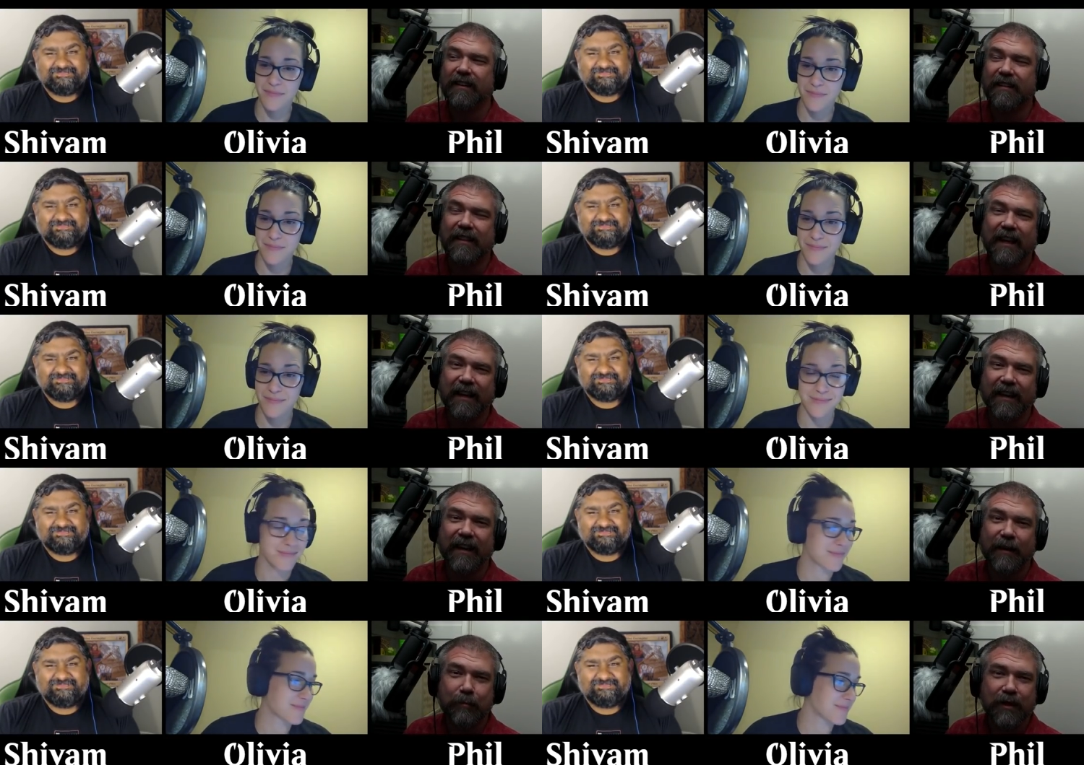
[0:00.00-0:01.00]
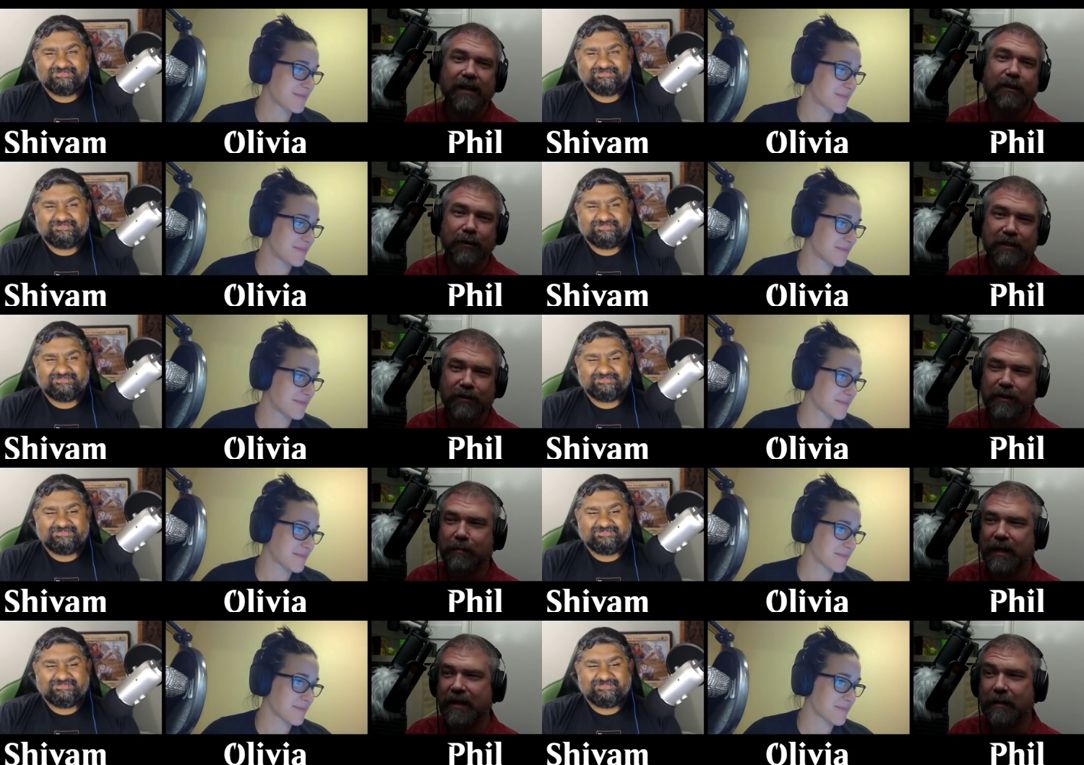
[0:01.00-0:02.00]
Speaker 1: than uh, putting a creature into
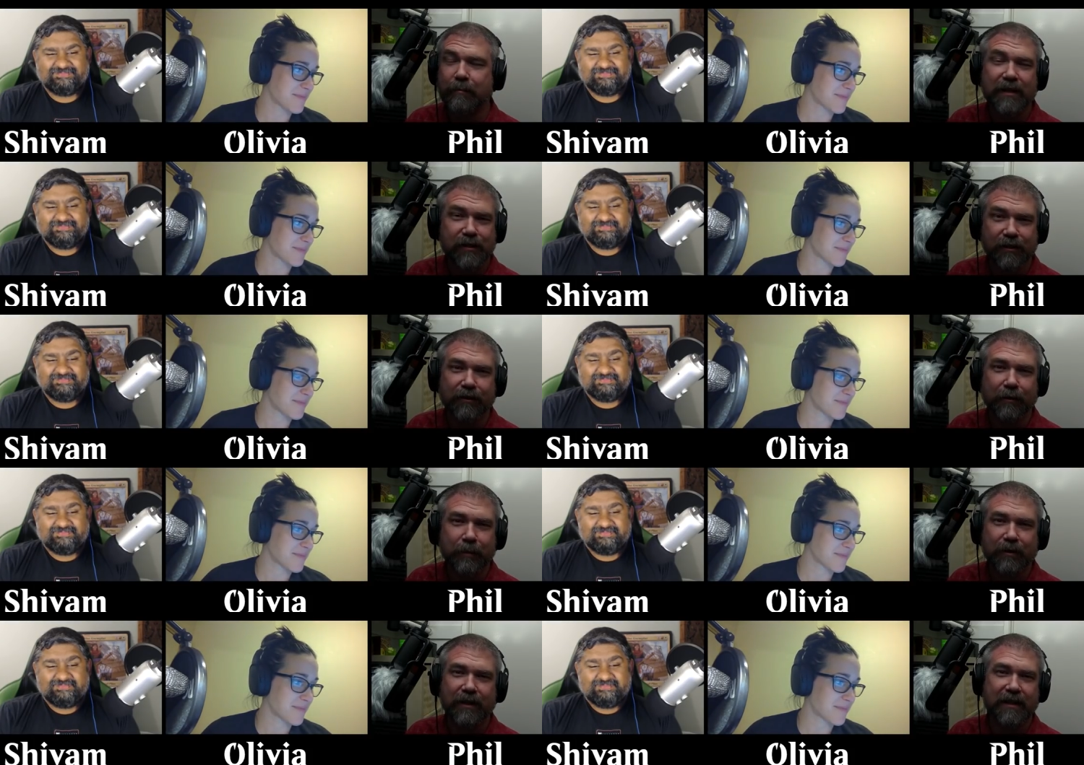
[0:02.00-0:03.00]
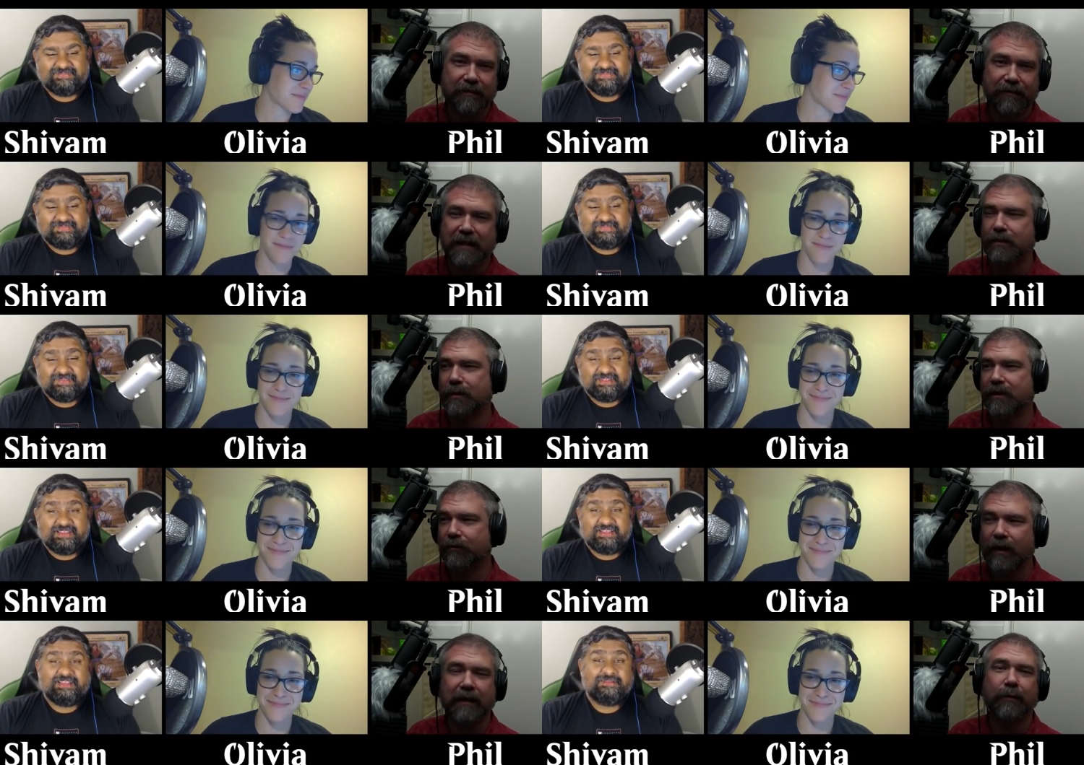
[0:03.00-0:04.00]
play and then punching your opponent in the face with it
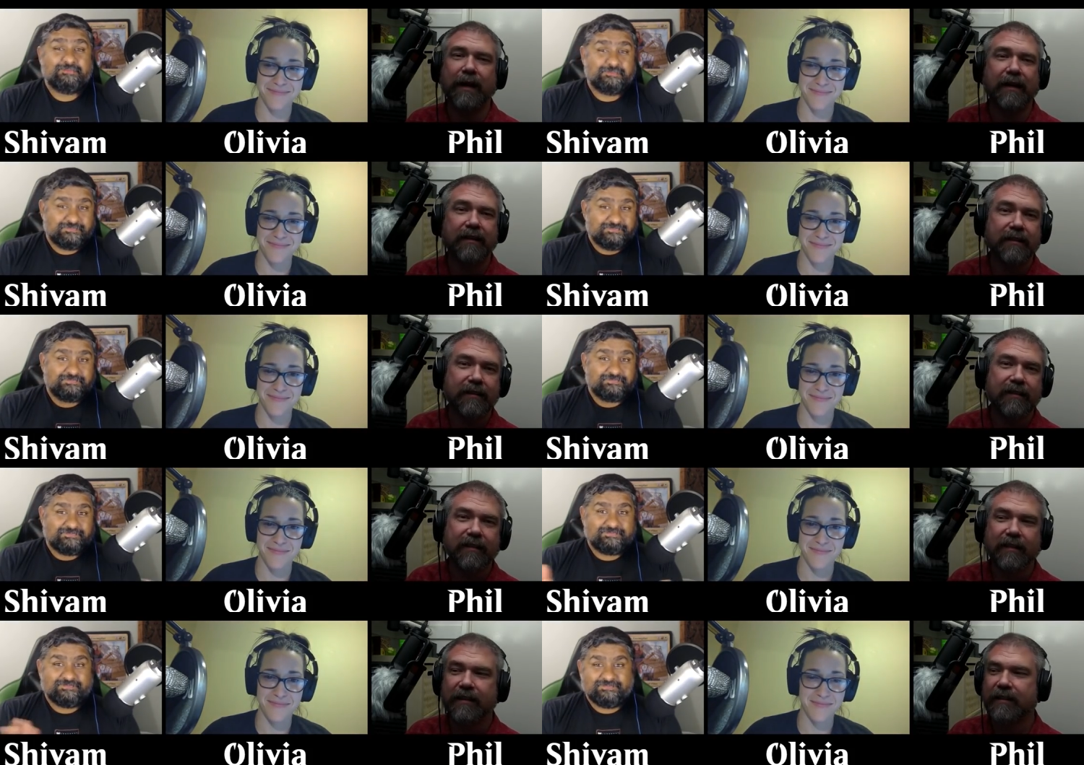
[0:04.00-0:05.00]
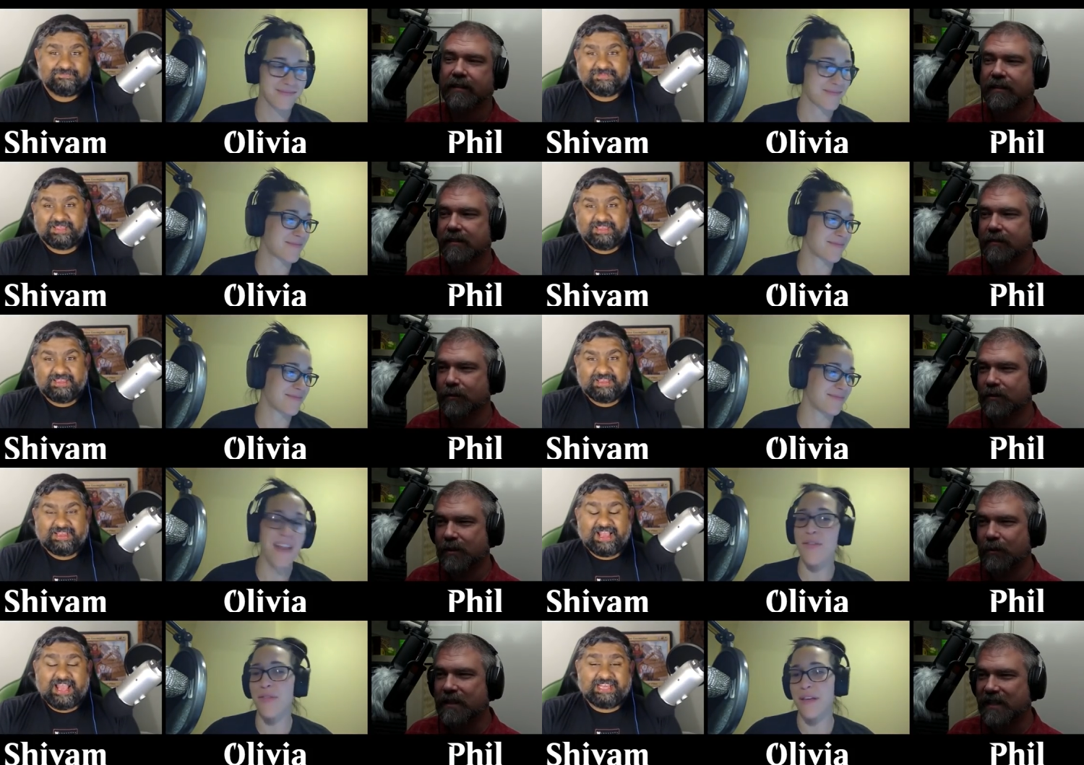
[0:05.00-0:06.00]
right away?
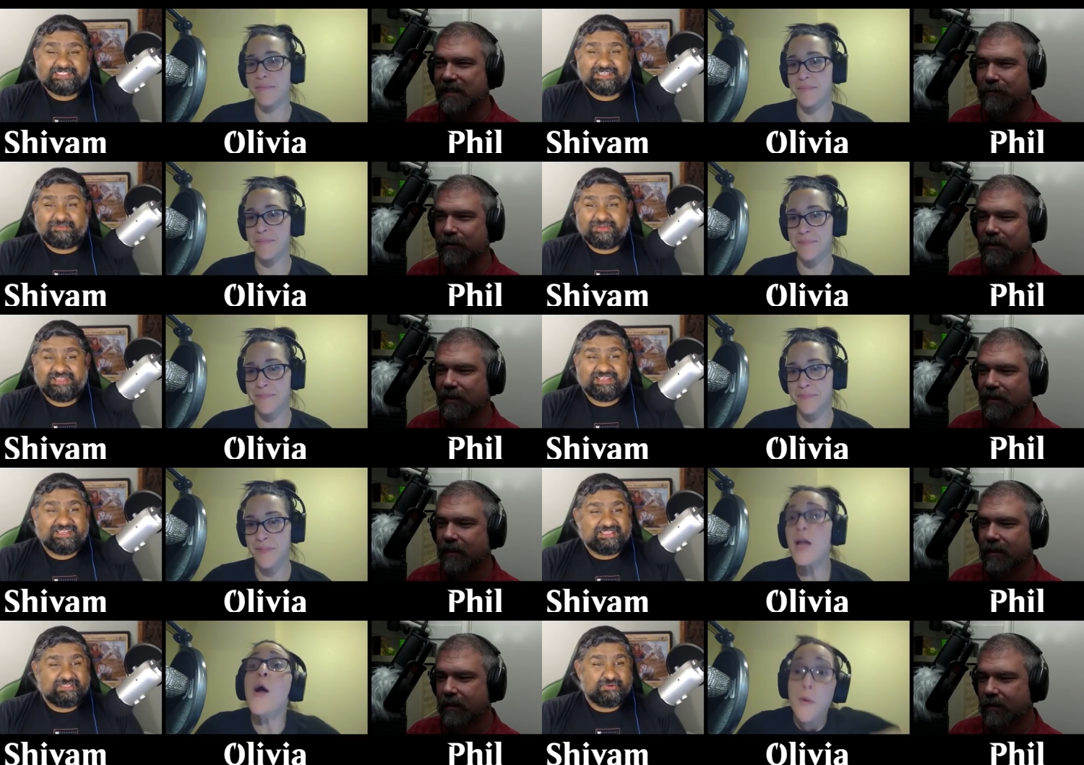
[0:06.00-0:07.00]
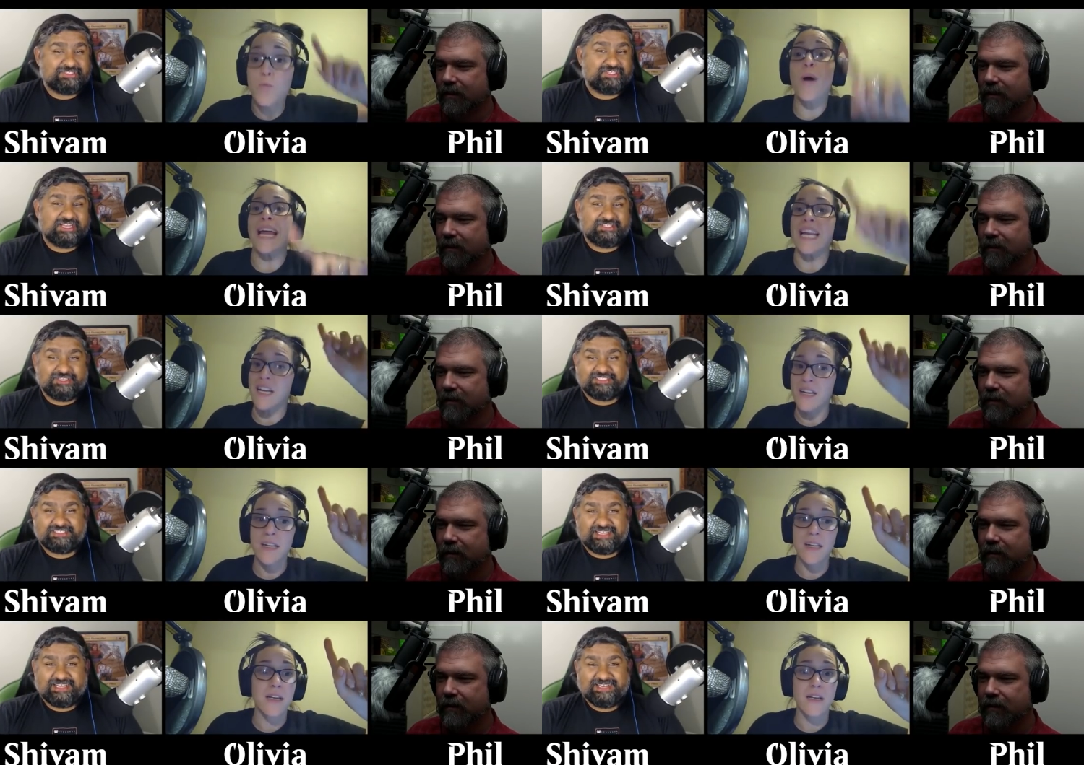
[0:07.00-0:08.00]
Speaker 2: So no. As somebody in the Twitch chat Wait. just
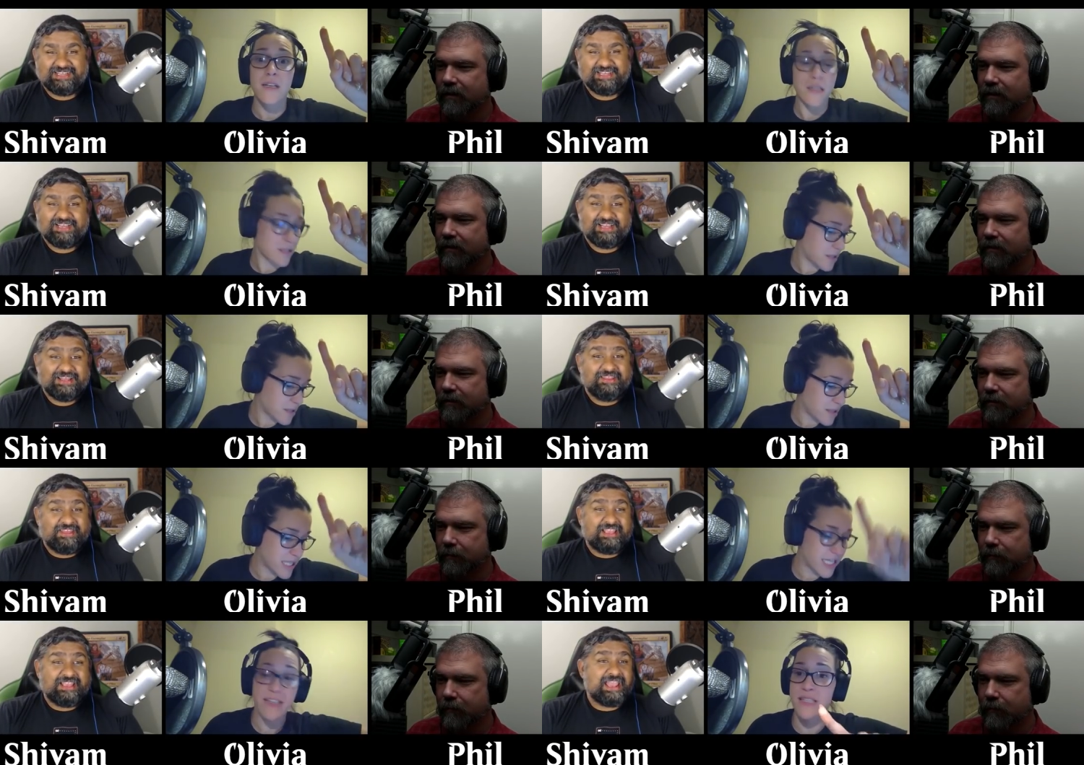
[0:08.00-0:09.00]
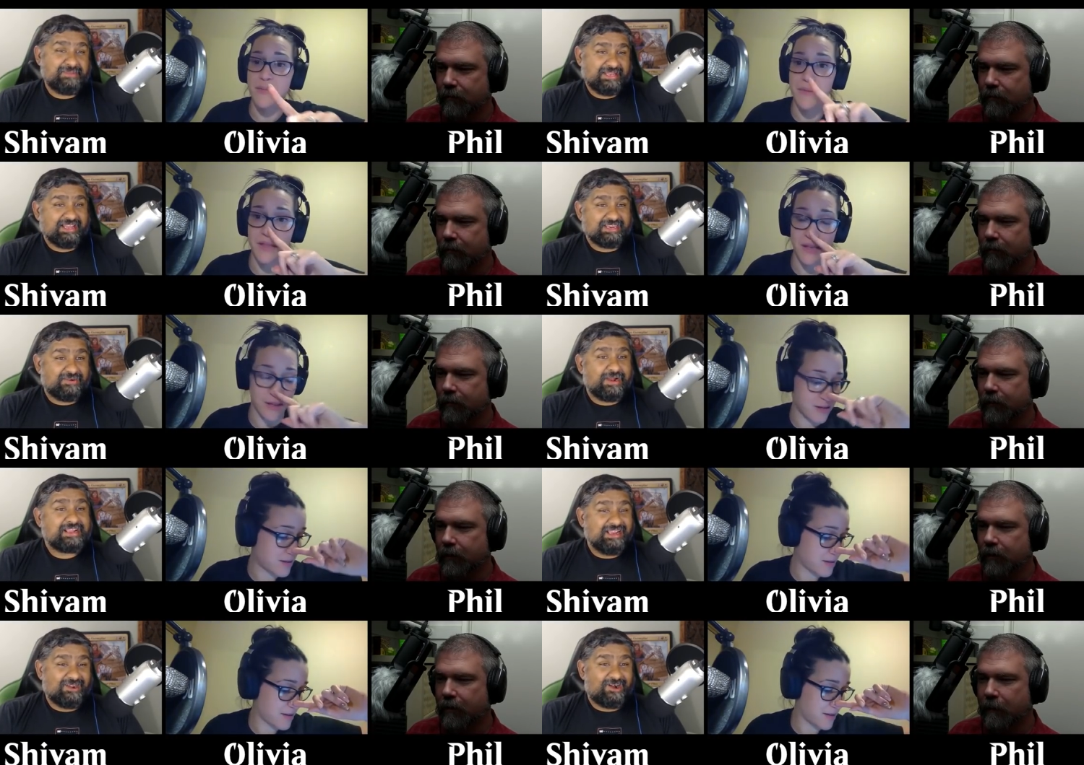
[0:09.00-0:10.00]
said, they there came in like a
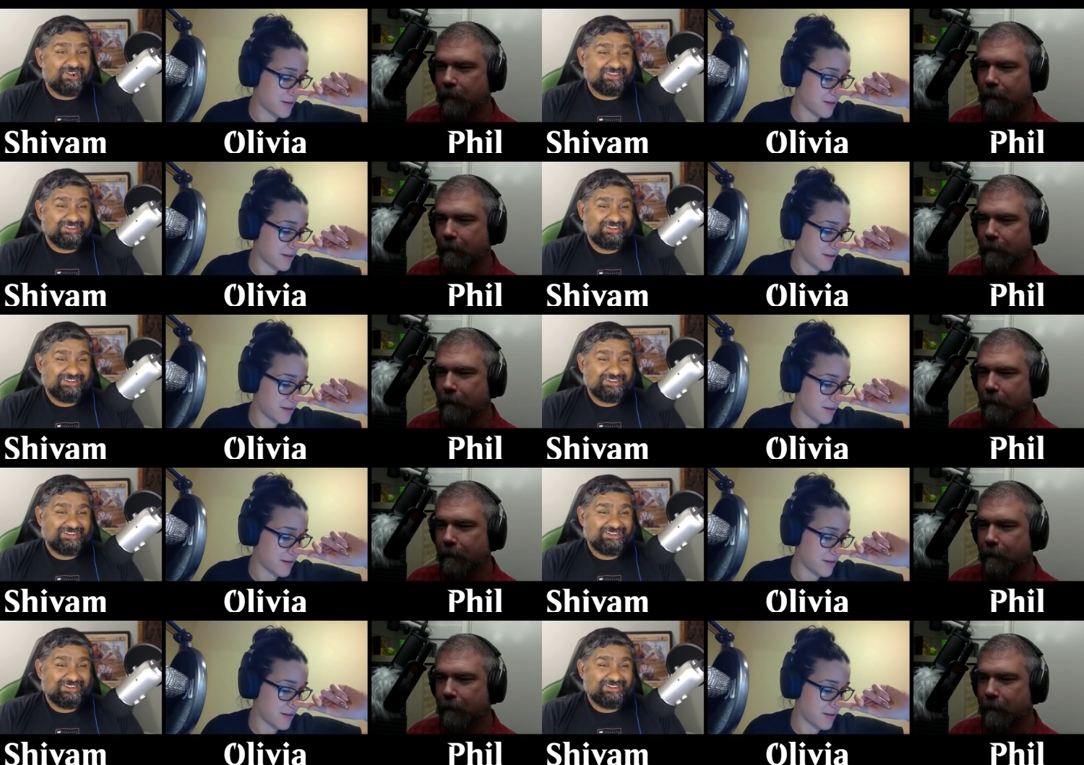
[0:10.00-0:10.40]
wrecking hog.